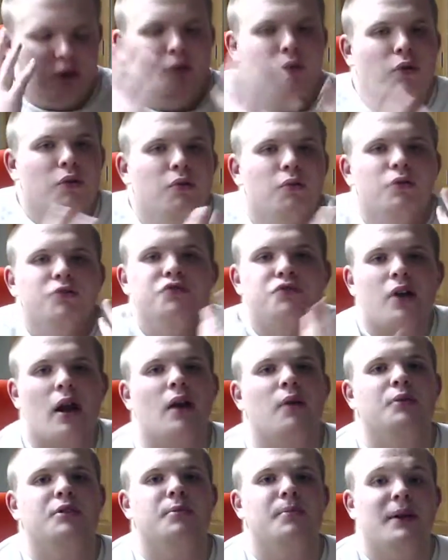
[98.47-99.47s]
We'll start
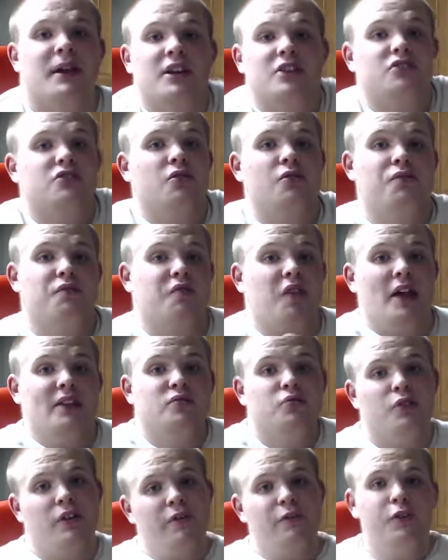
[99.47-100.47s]
out with the beginning. So, that's
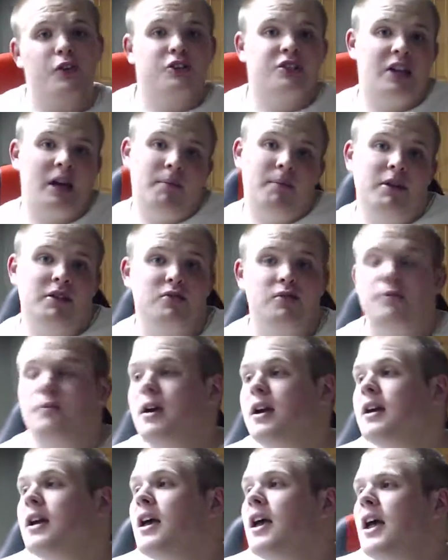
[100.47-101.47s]
where the first 10 minutes went,
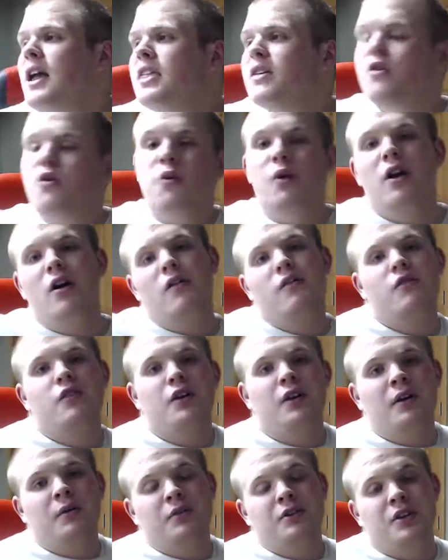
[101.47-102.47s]
right? Then we went
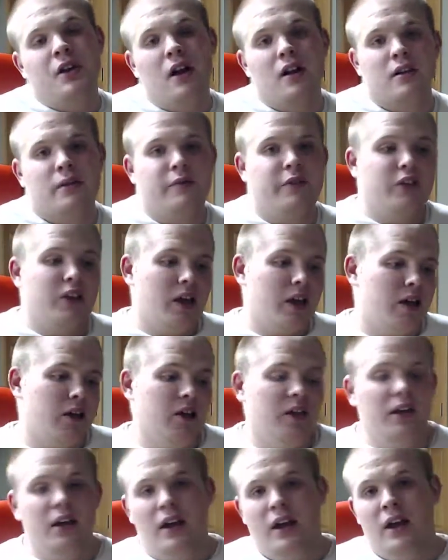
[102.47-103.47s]
over and we talked to
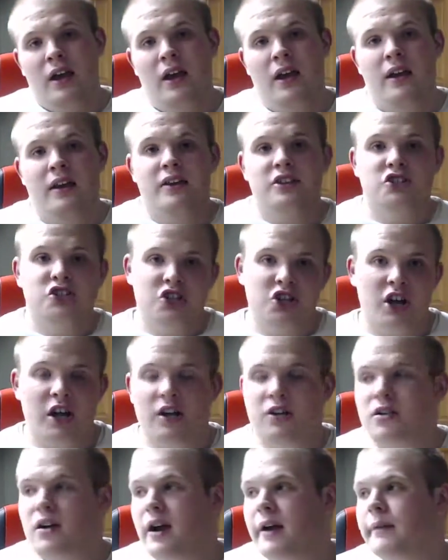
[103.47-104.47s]
Valerian and his
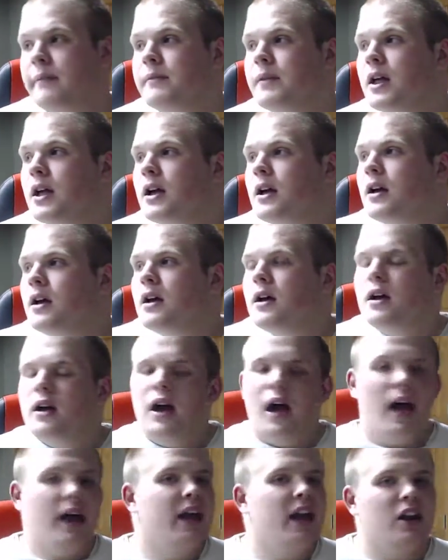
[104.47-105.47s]
chick, right?
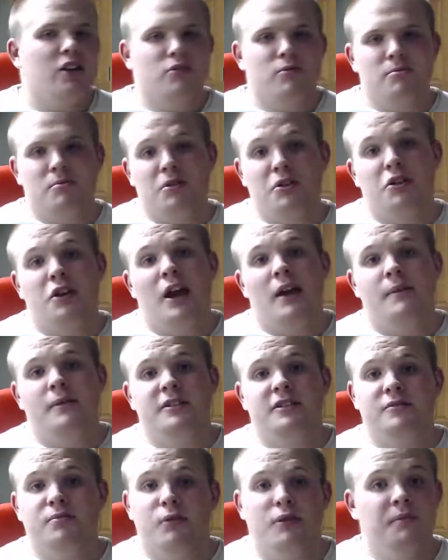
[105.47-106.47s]
I can't even remember her name at
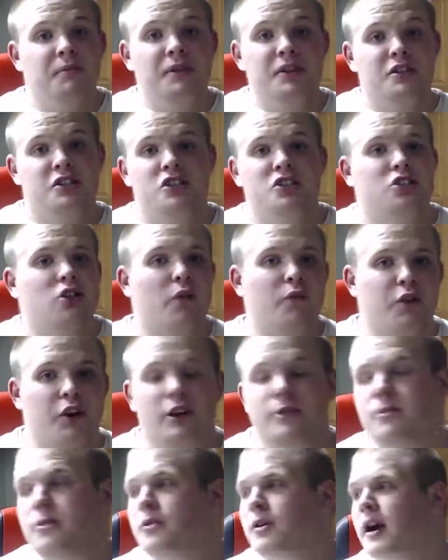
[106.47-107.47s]
this point because she's so
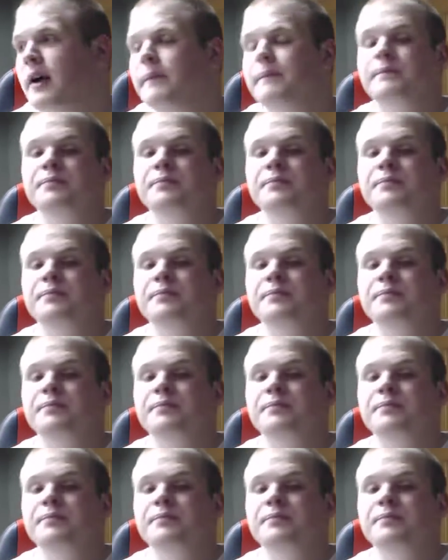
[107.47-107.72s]
forgettable, right?